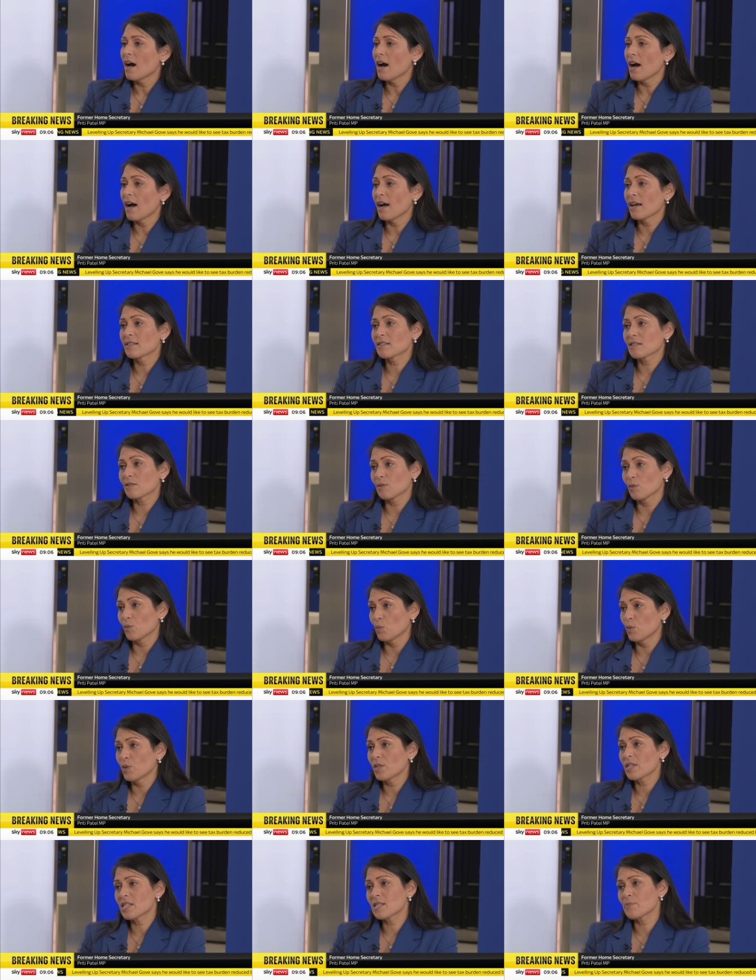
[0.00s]
and
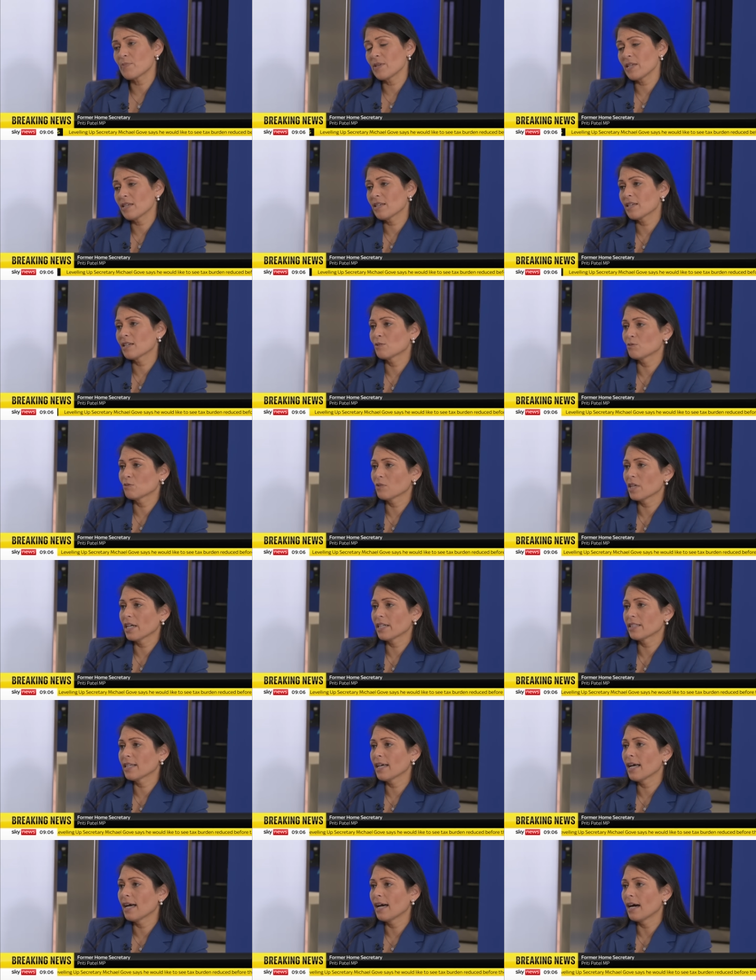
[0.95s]
we're speaking
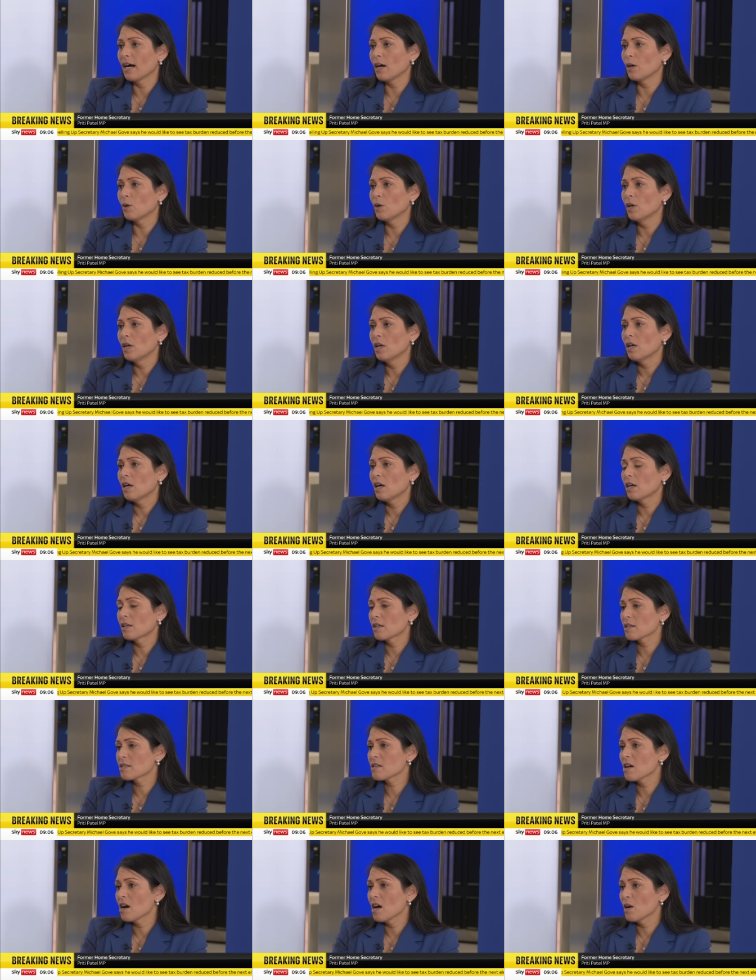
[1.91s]
right now at
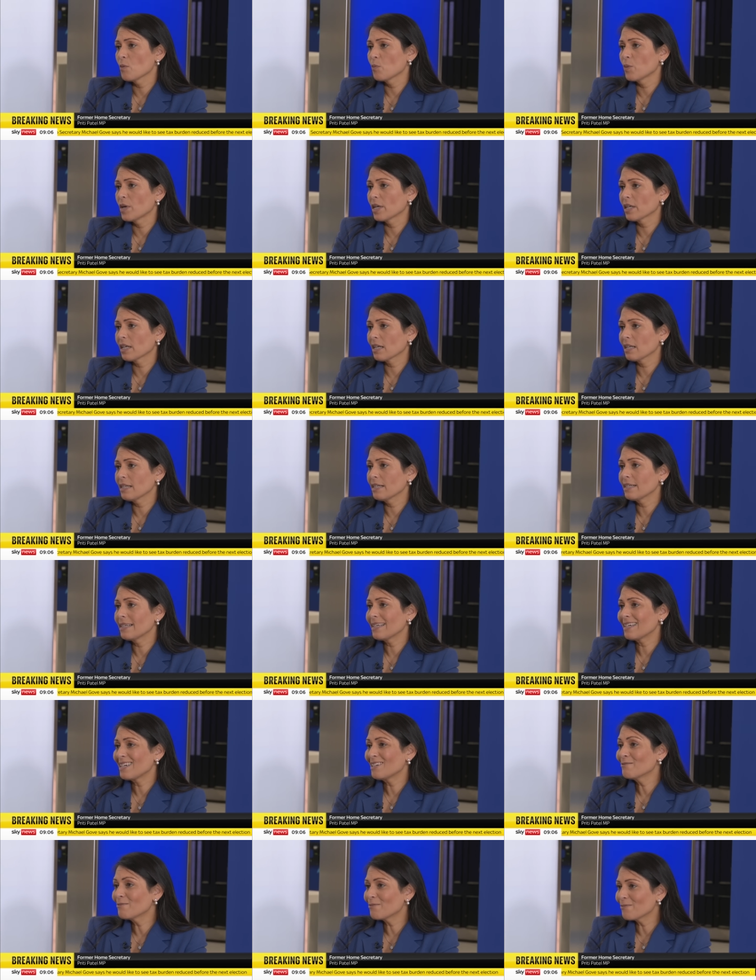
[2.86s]
a time when
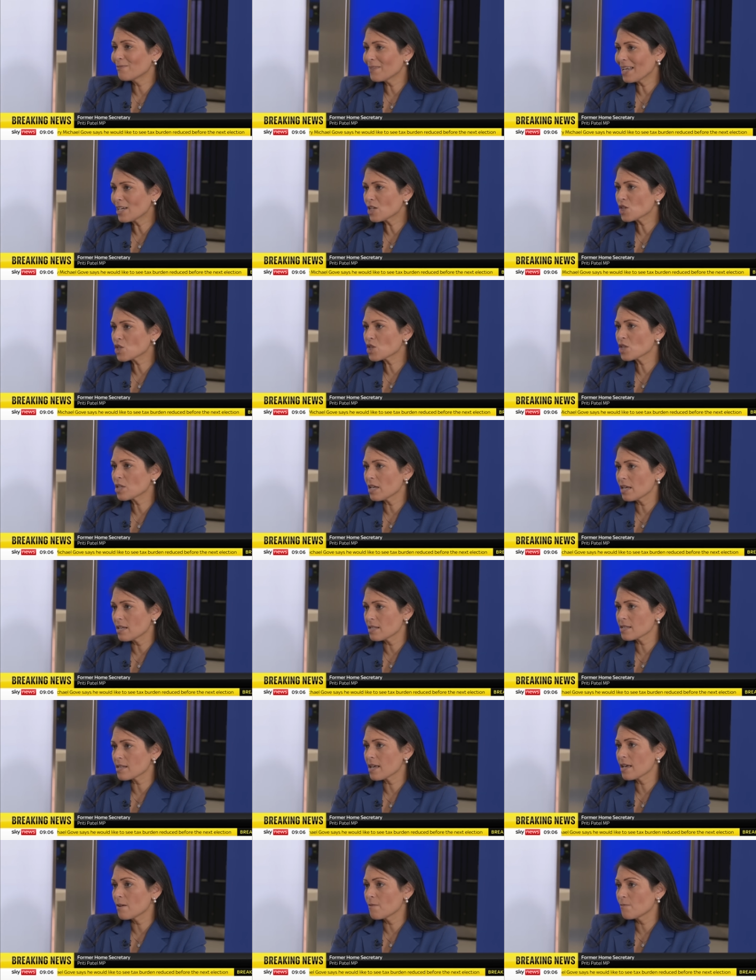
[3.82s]
clearly inflation
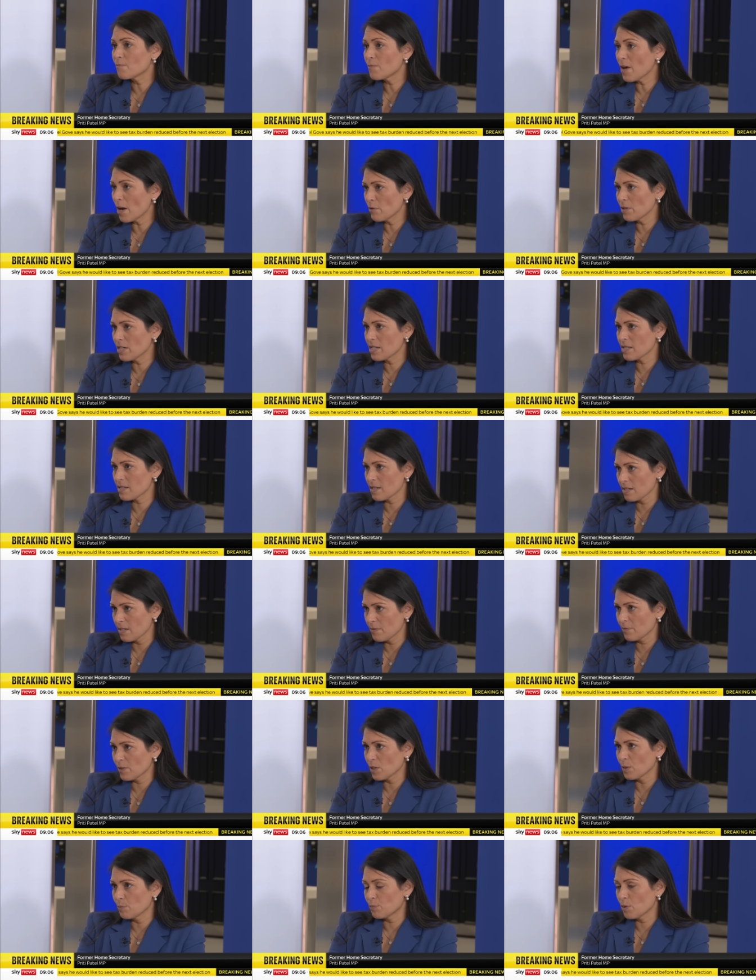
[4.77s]
is a very
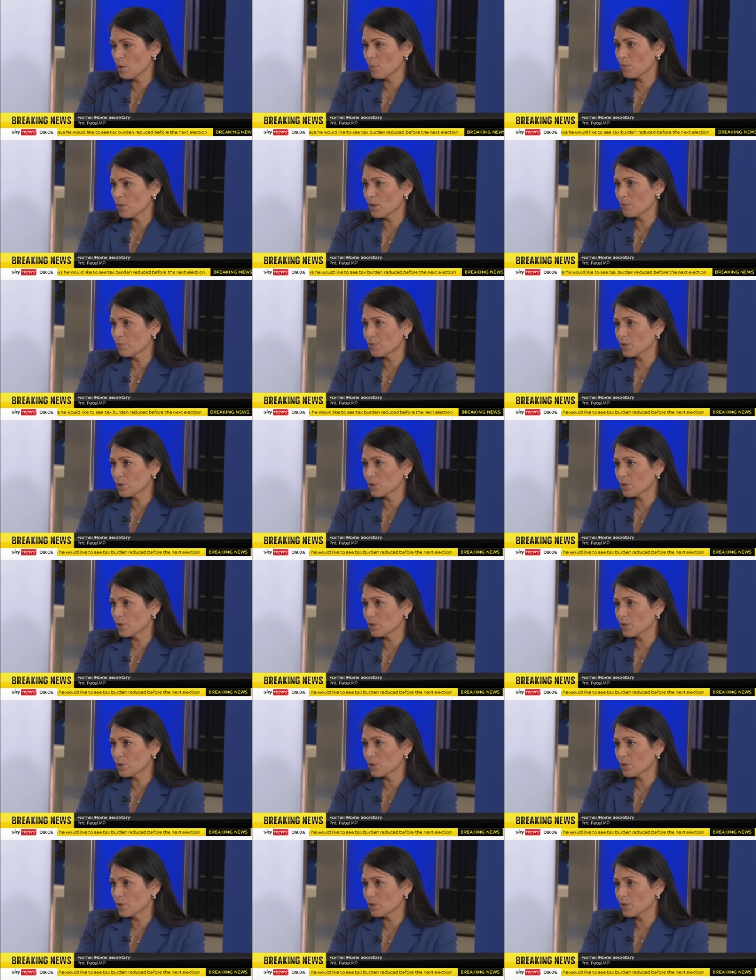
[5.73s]
significant problem,